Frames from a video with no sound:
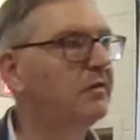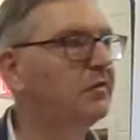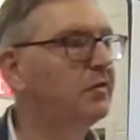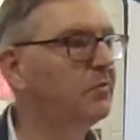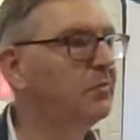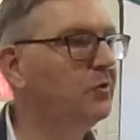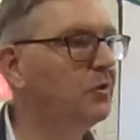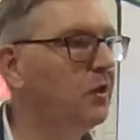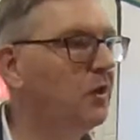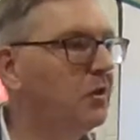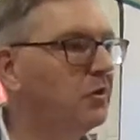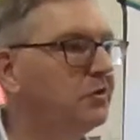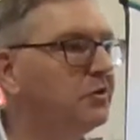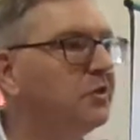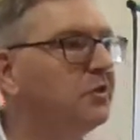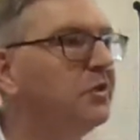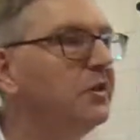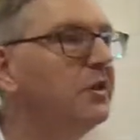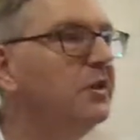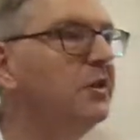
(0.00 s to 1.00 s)
from God
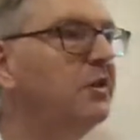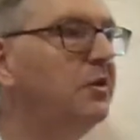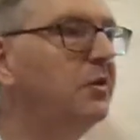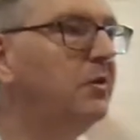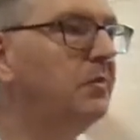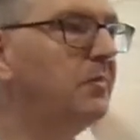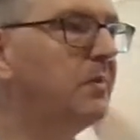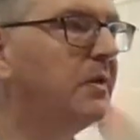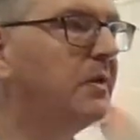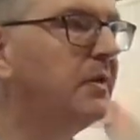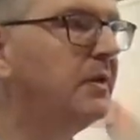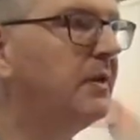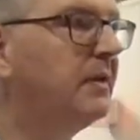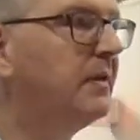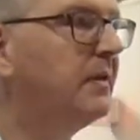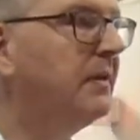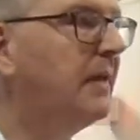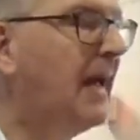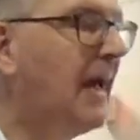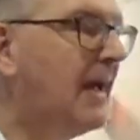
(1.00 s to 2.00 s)
to the human
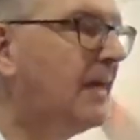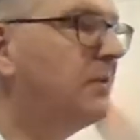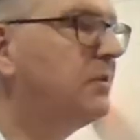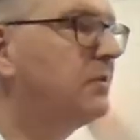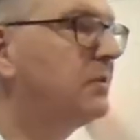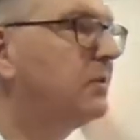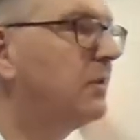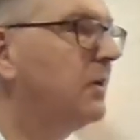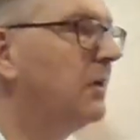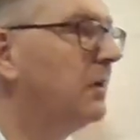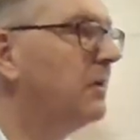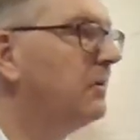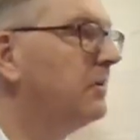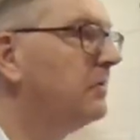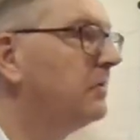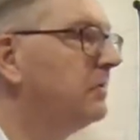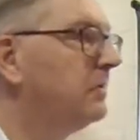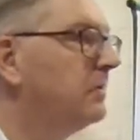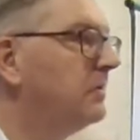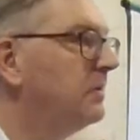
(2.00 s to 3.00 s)
actor
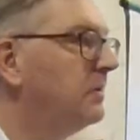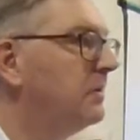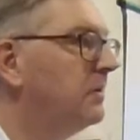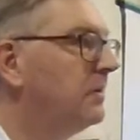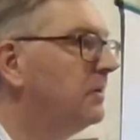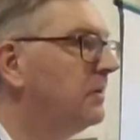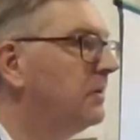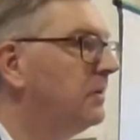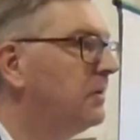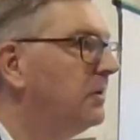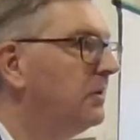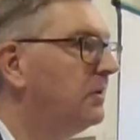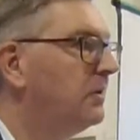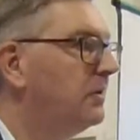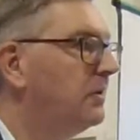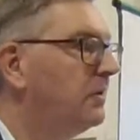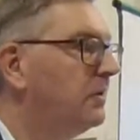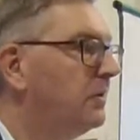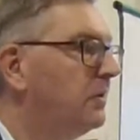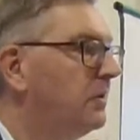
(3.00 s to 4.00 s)

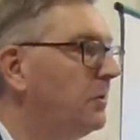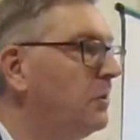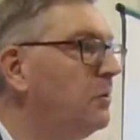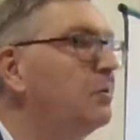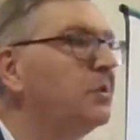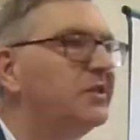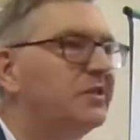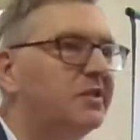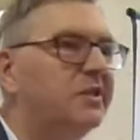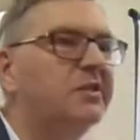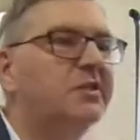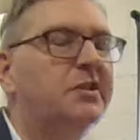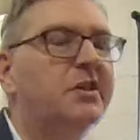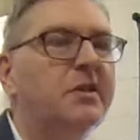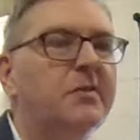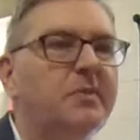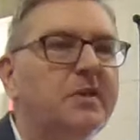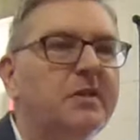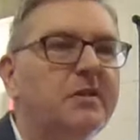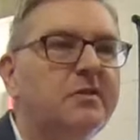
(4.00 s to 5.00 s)
who is
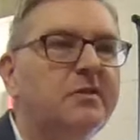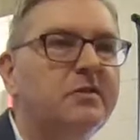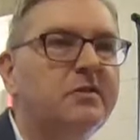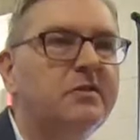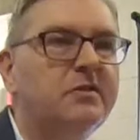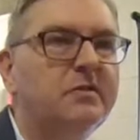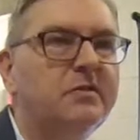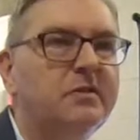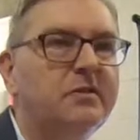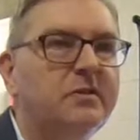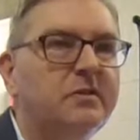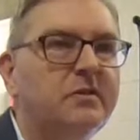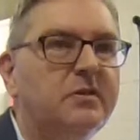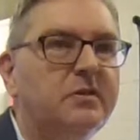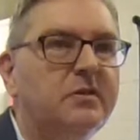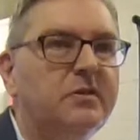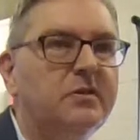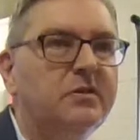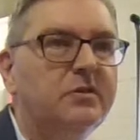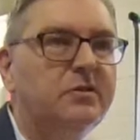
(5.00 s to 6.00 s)
determined
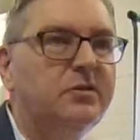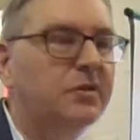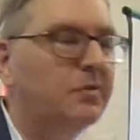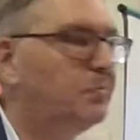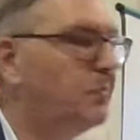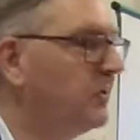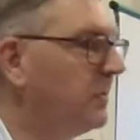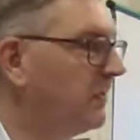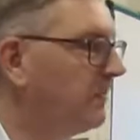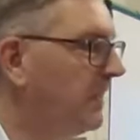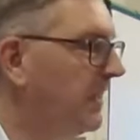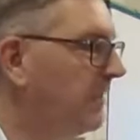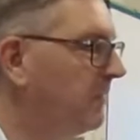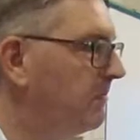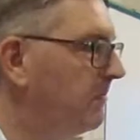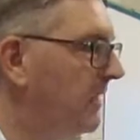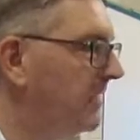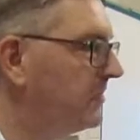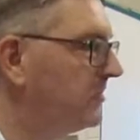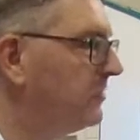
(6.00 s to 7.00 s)
to bring
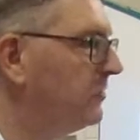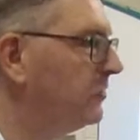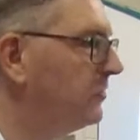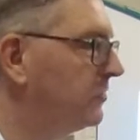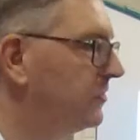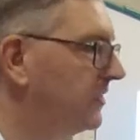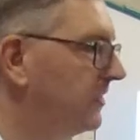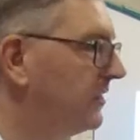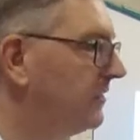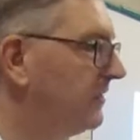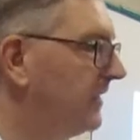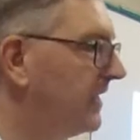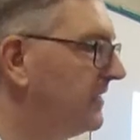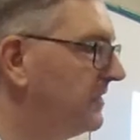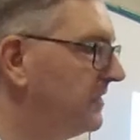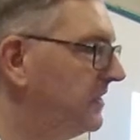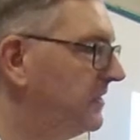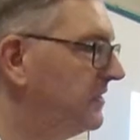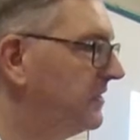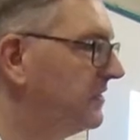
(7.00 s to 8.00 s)
about mass slaughter.
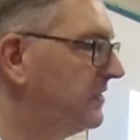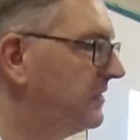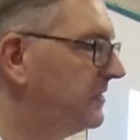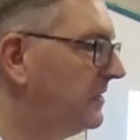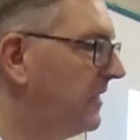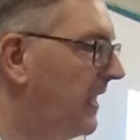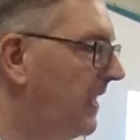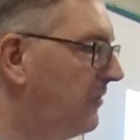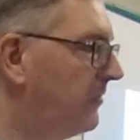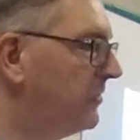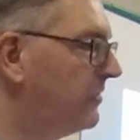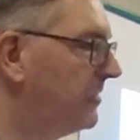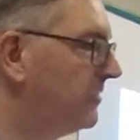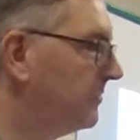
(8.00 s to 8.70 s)
That is Herod